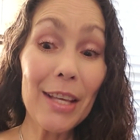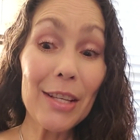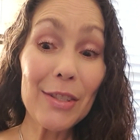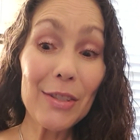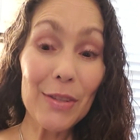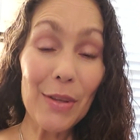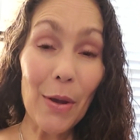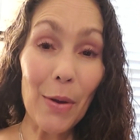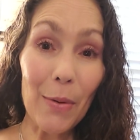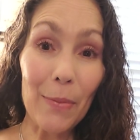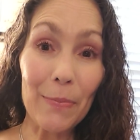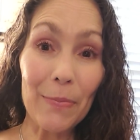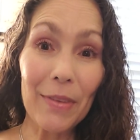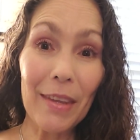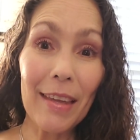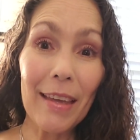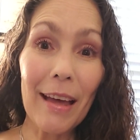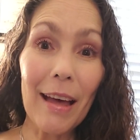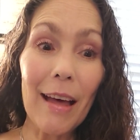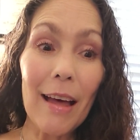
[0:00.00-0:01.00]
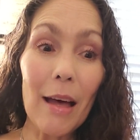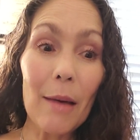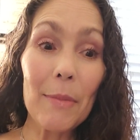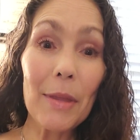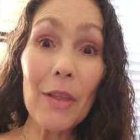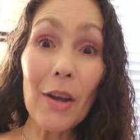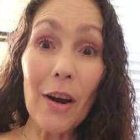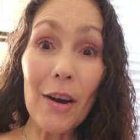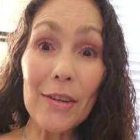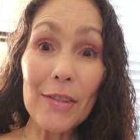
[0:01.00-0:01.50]
So
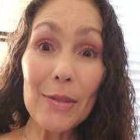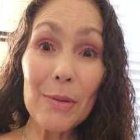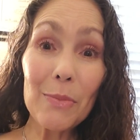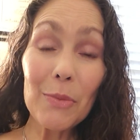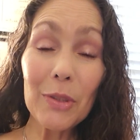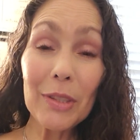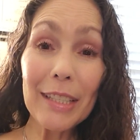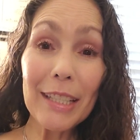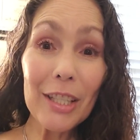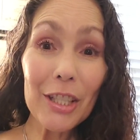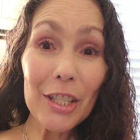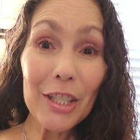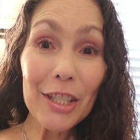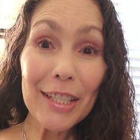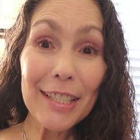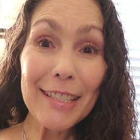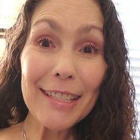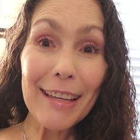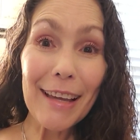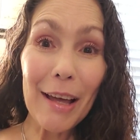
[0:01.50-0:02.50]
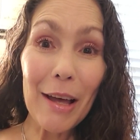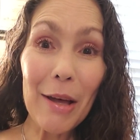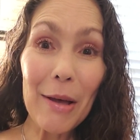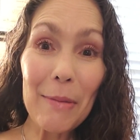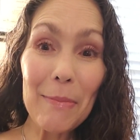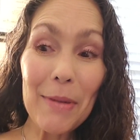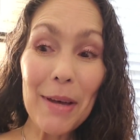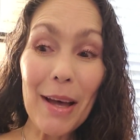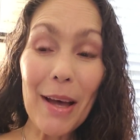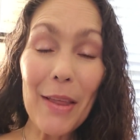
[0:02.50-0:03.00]
um, there are some really good
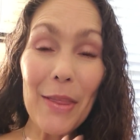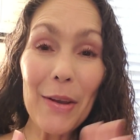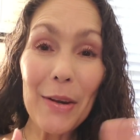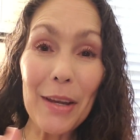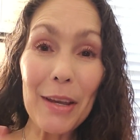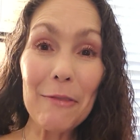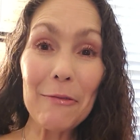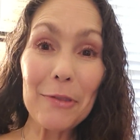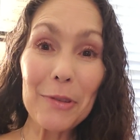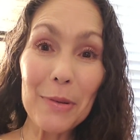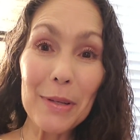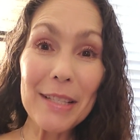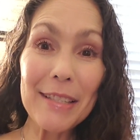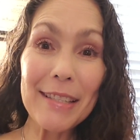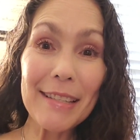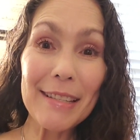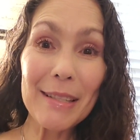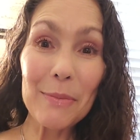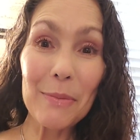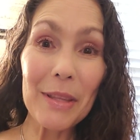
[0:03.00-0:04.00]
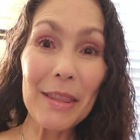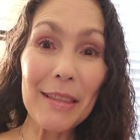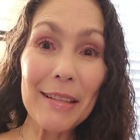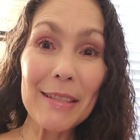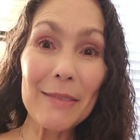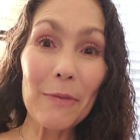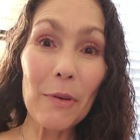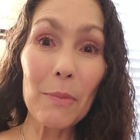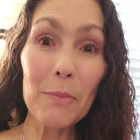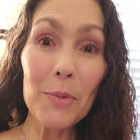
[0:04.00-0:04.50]
um, other influences with
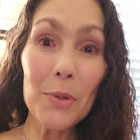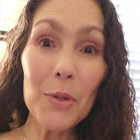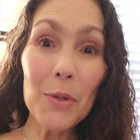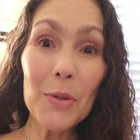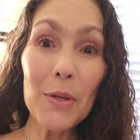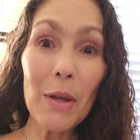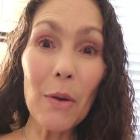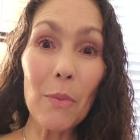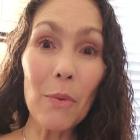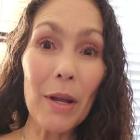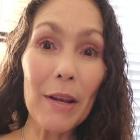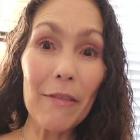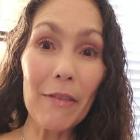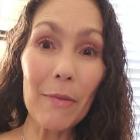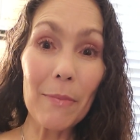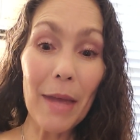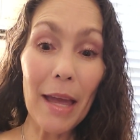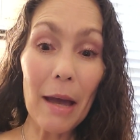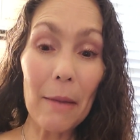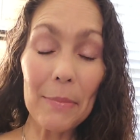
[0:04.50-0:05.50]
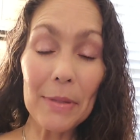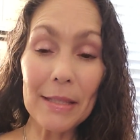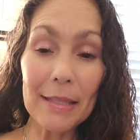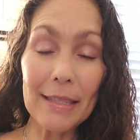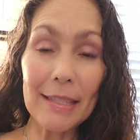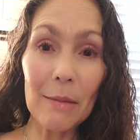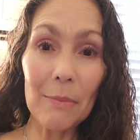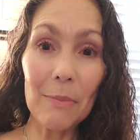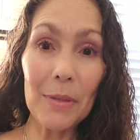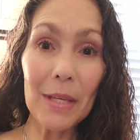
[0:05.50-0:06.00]
this full moon. One of them
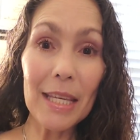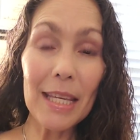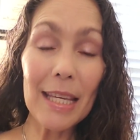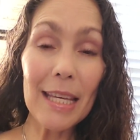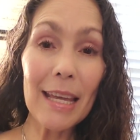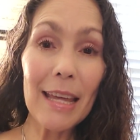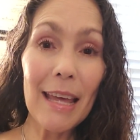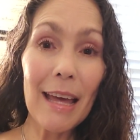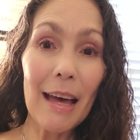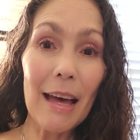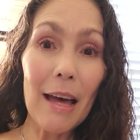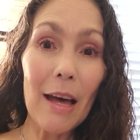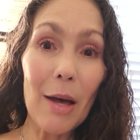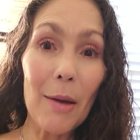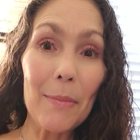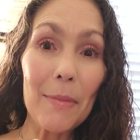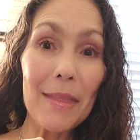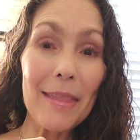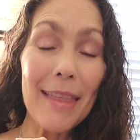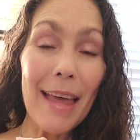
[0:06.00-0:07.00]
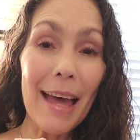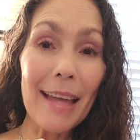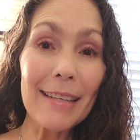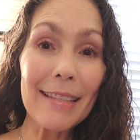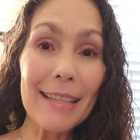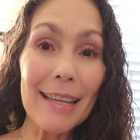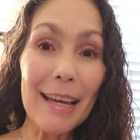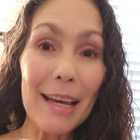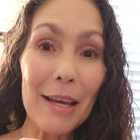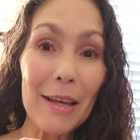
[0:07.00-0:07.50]
happens to be um,
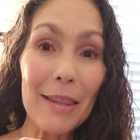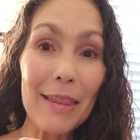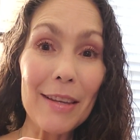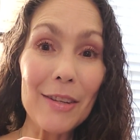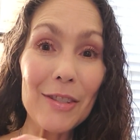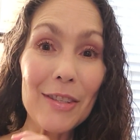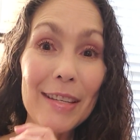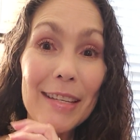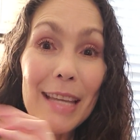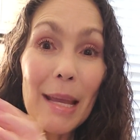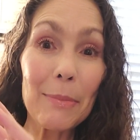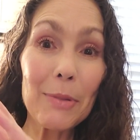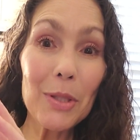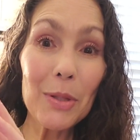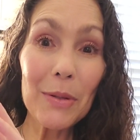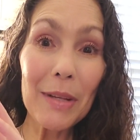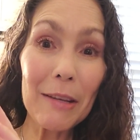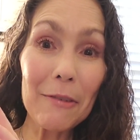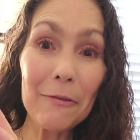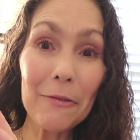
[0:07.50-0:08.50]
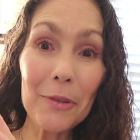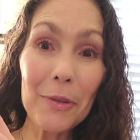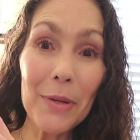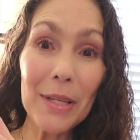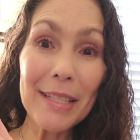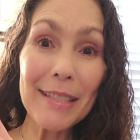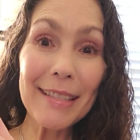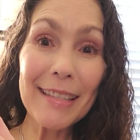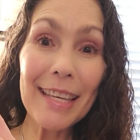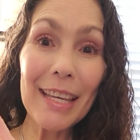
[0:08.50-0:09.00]
that uh, there's a Neptune
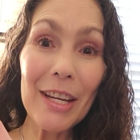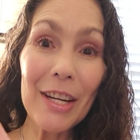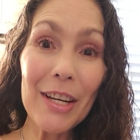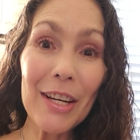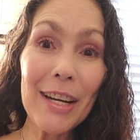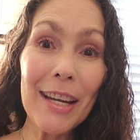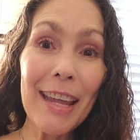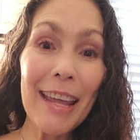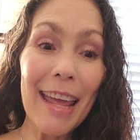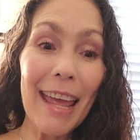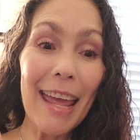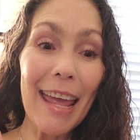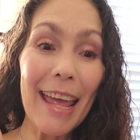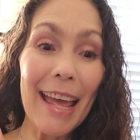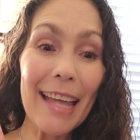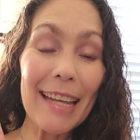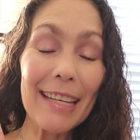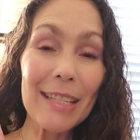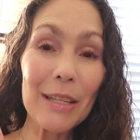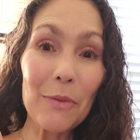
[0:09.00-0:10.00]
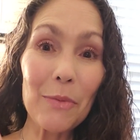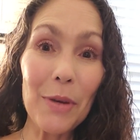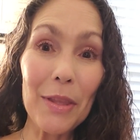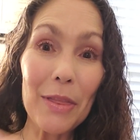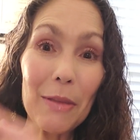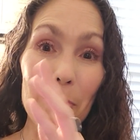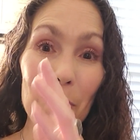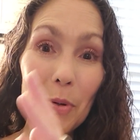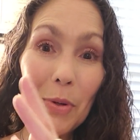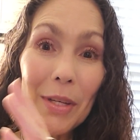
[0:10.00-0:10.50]
influence here and
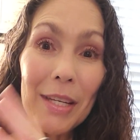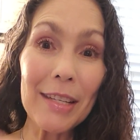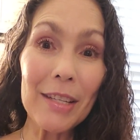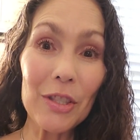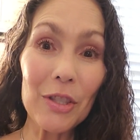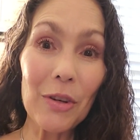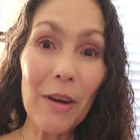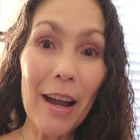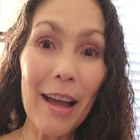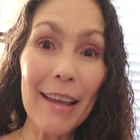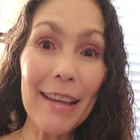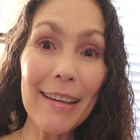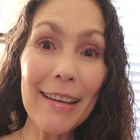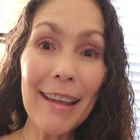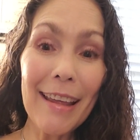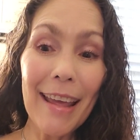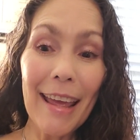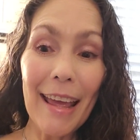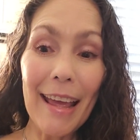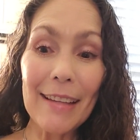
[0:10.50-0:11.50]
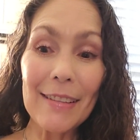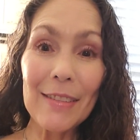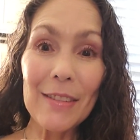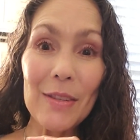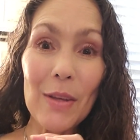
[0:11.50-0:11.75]
with the moon in a trine. And